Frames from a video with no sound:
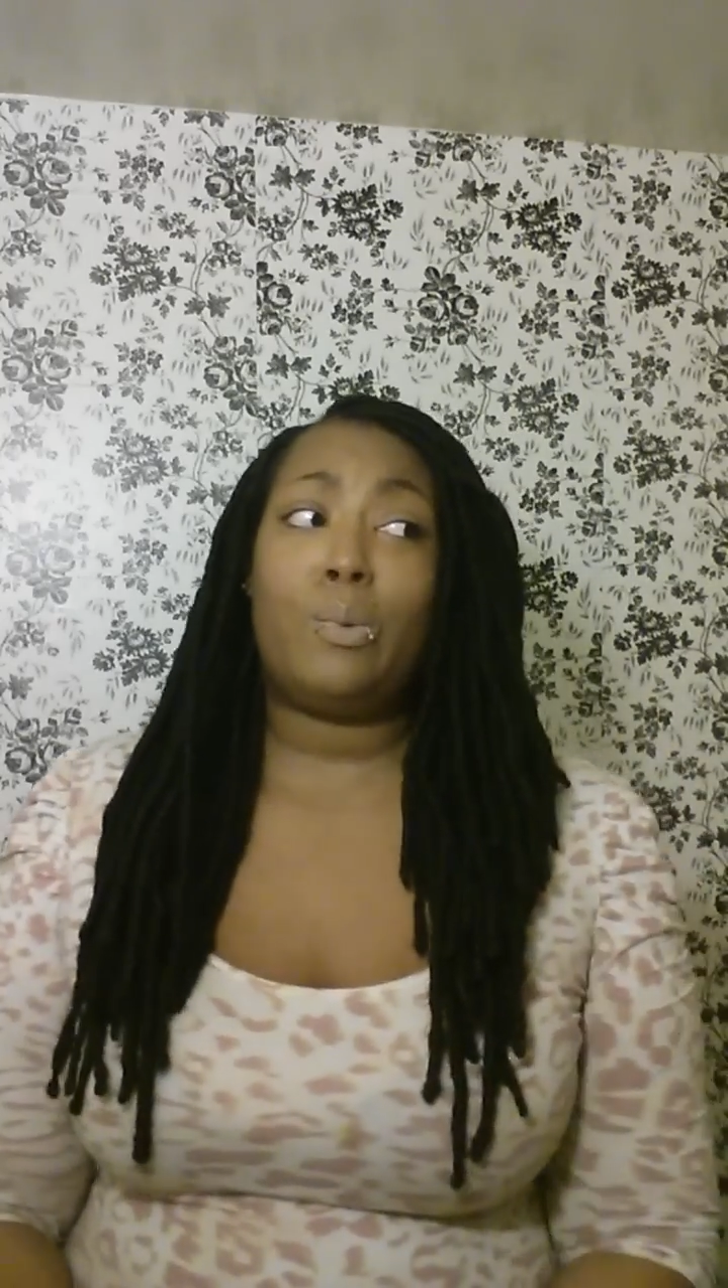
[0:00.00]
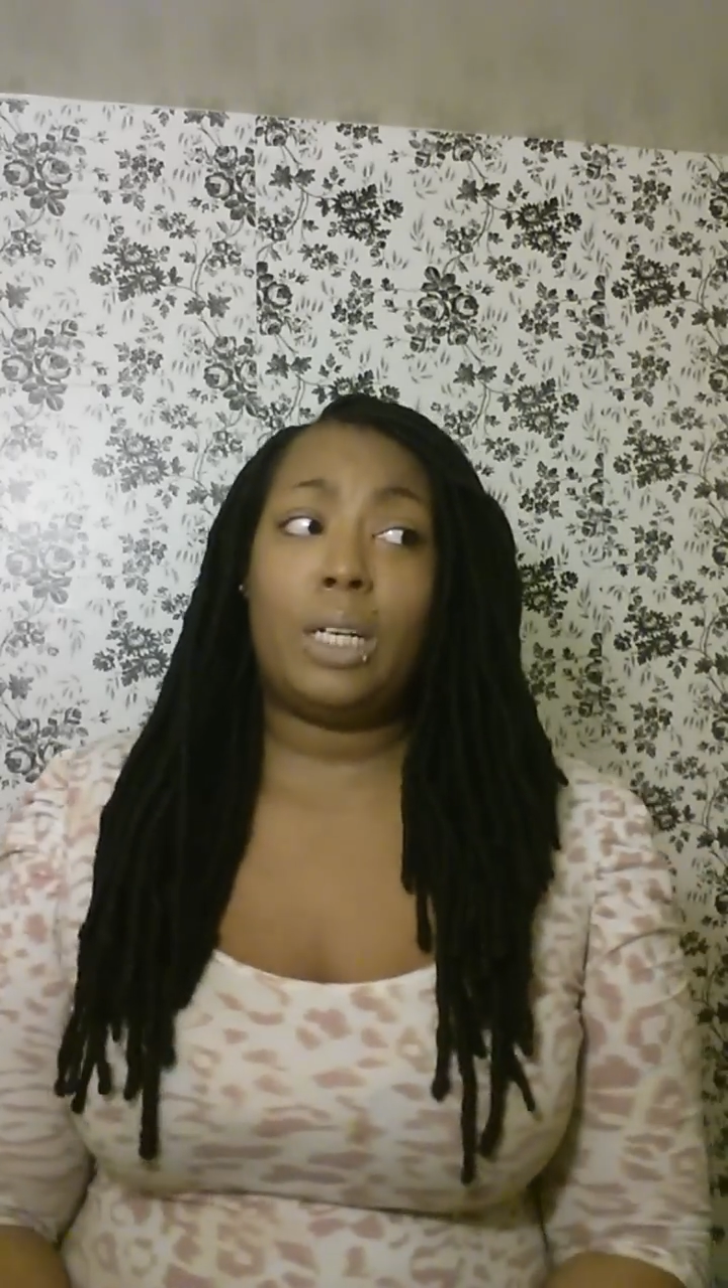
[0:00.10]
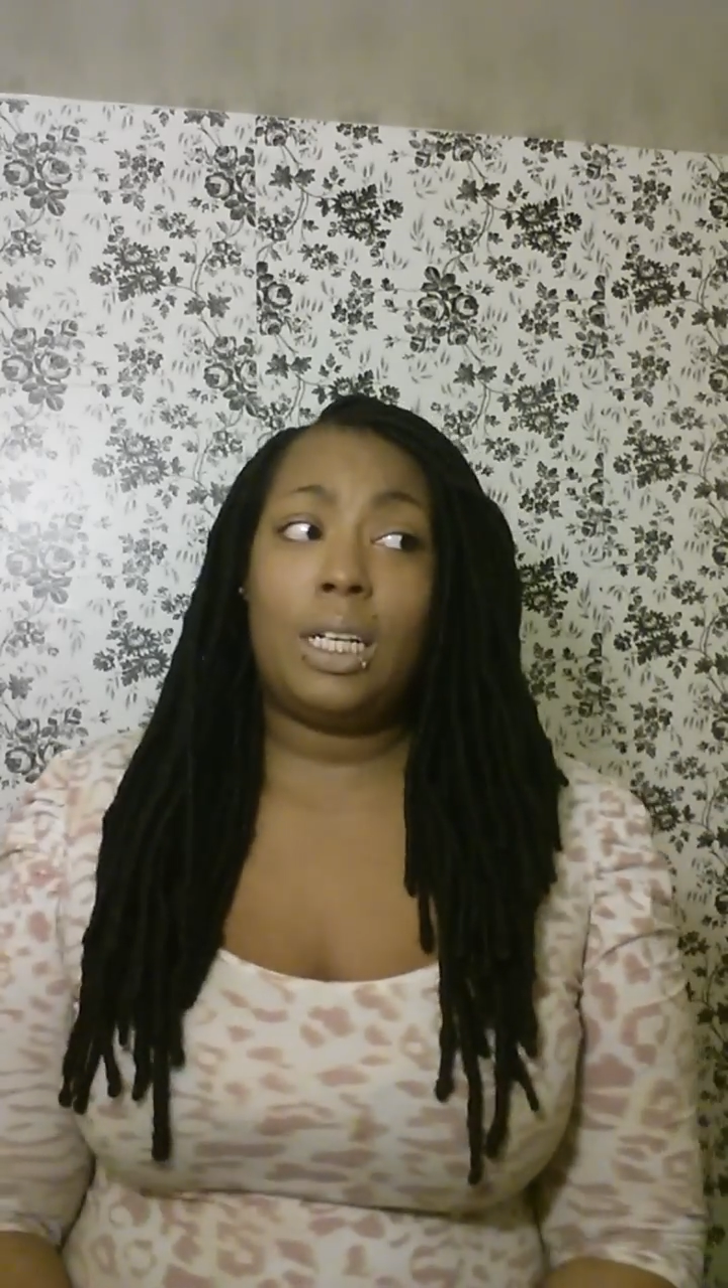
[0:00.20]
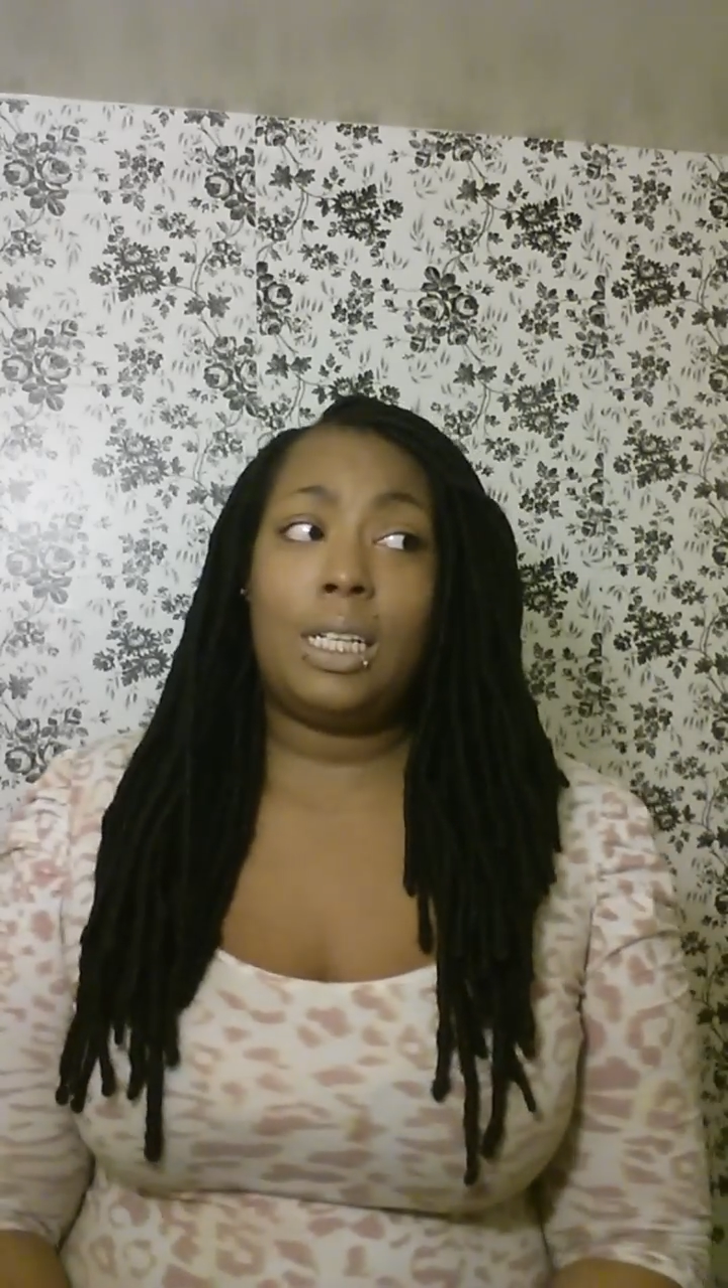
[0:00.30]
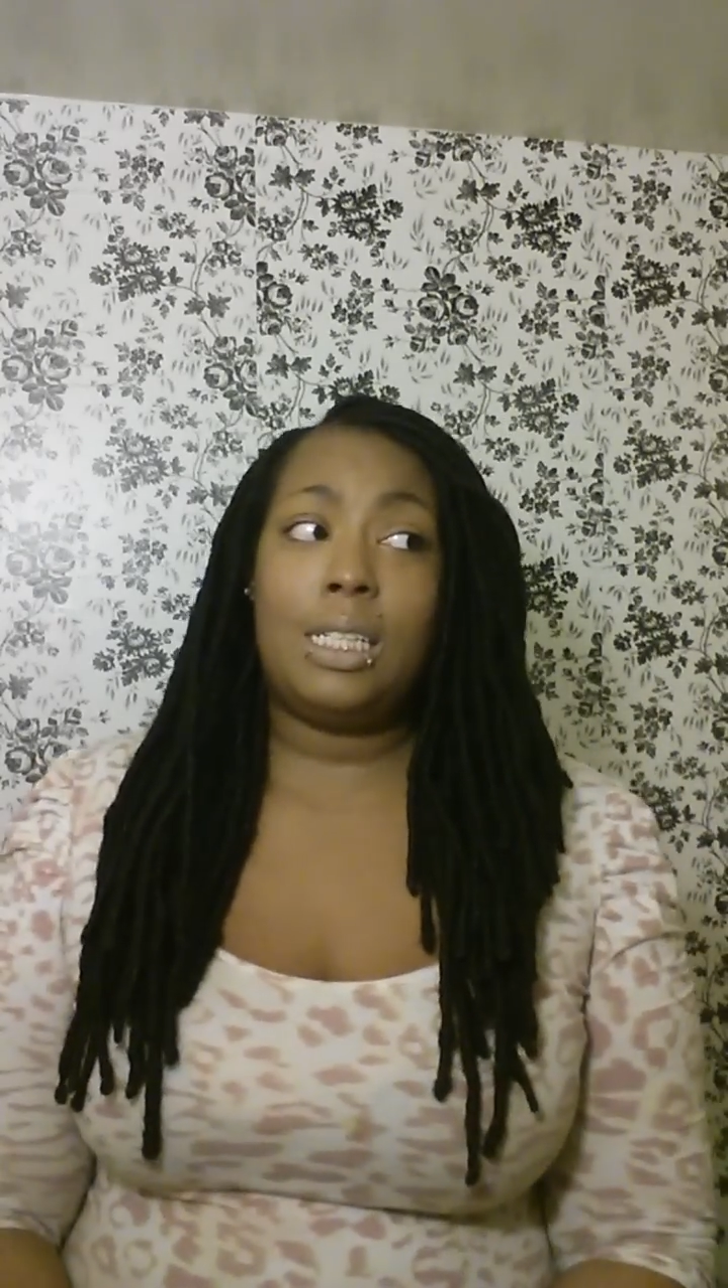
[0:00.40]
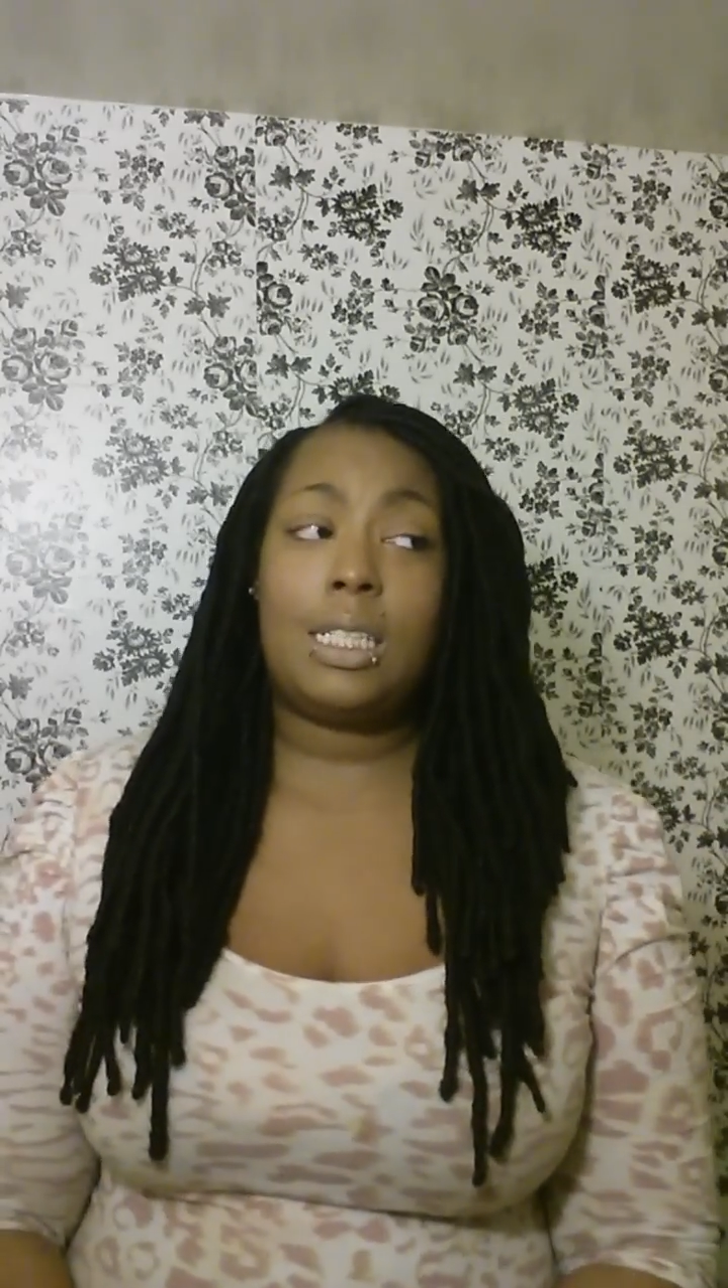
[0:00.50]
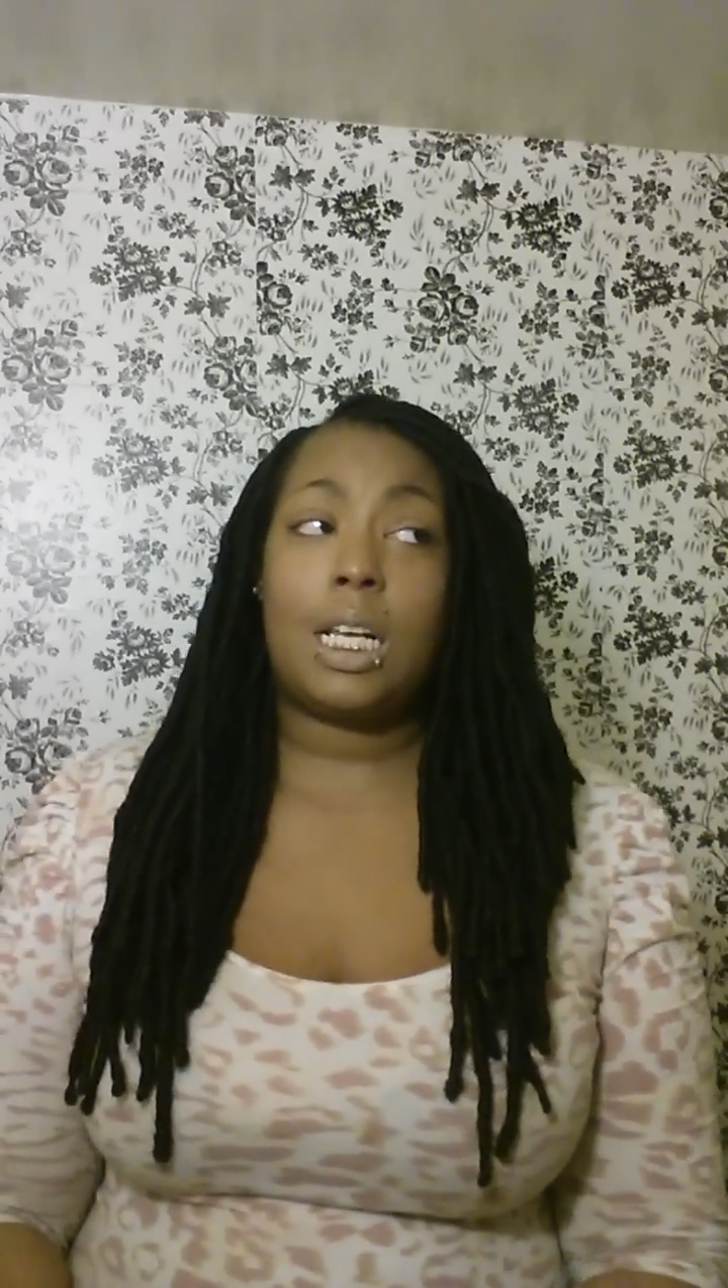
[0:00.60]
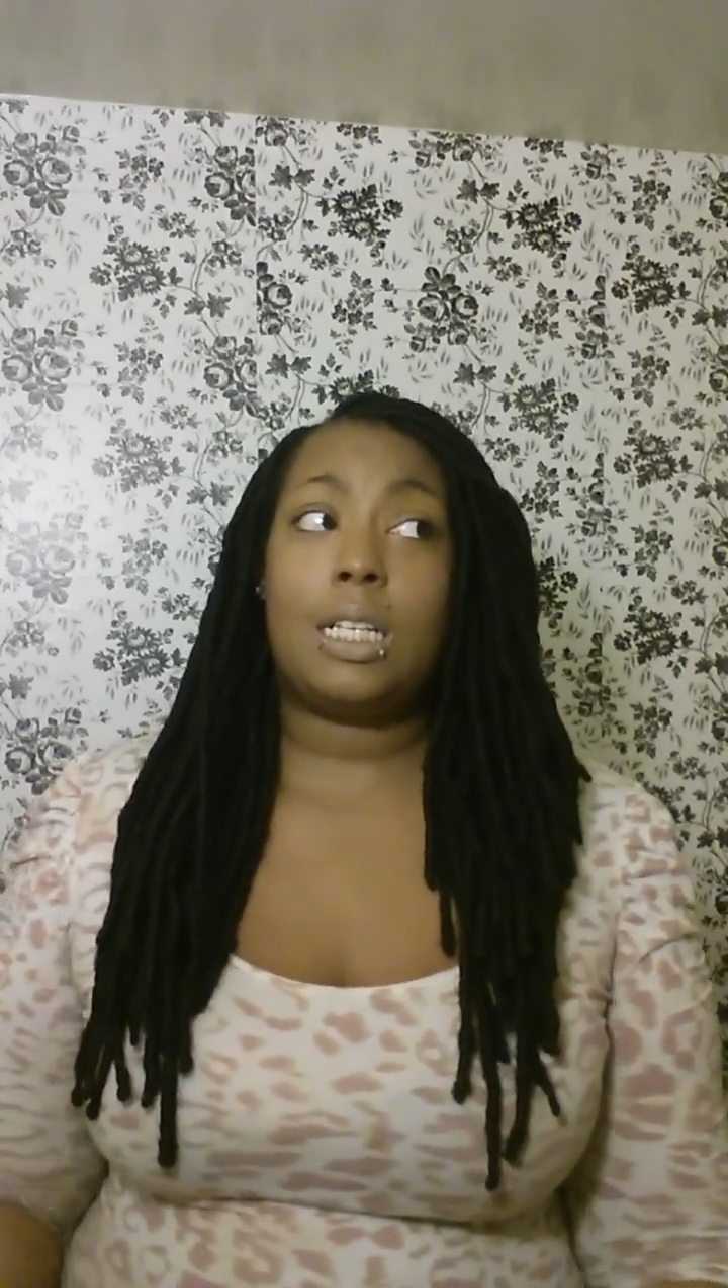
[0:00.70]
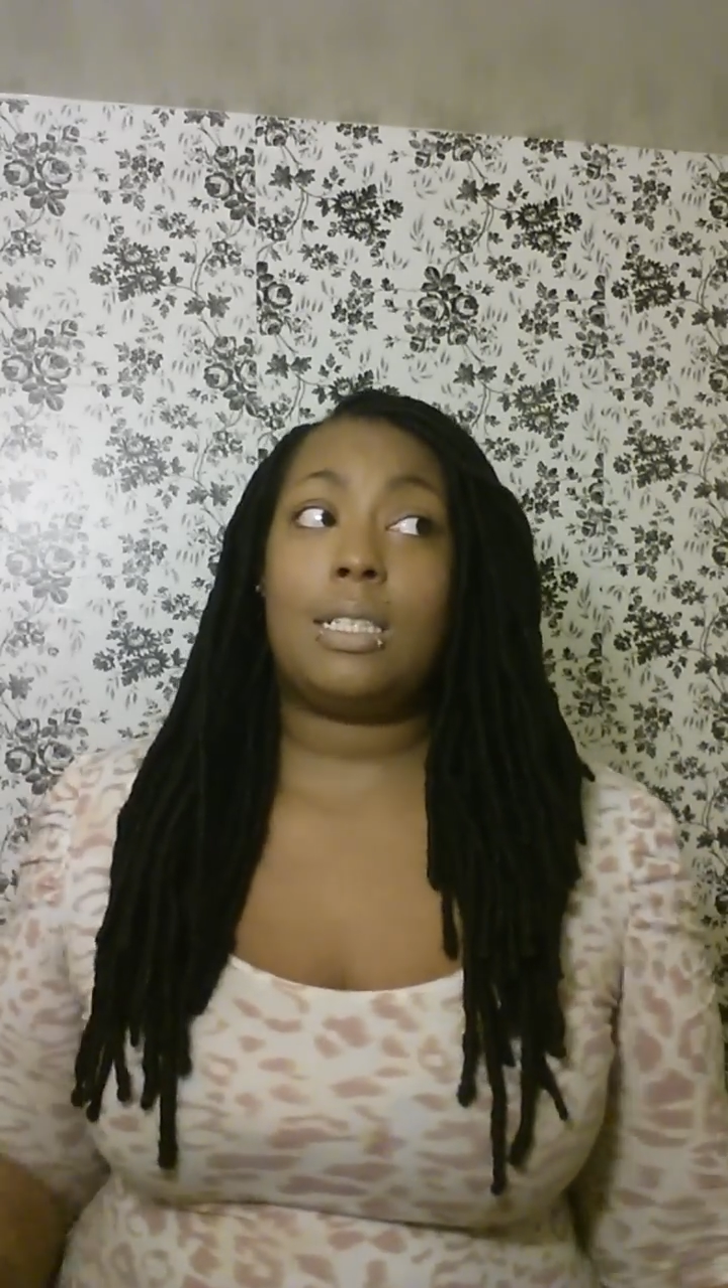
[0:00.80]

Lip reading: was